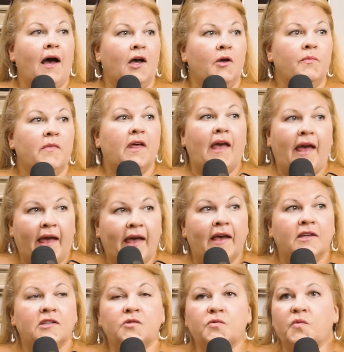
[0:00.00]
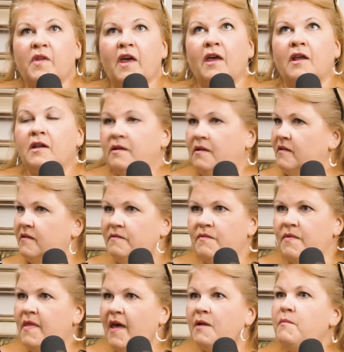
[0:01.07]
And it
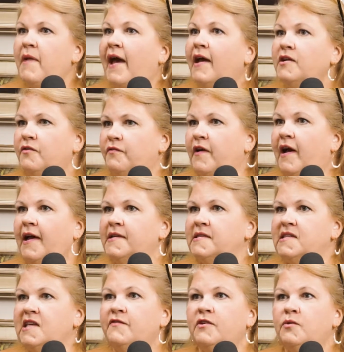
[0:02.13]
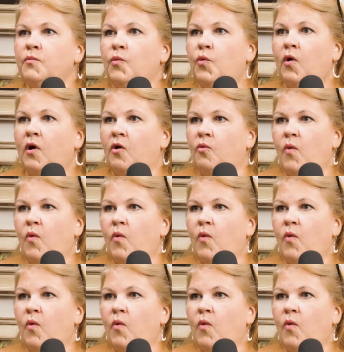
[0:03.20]
then magnifies even more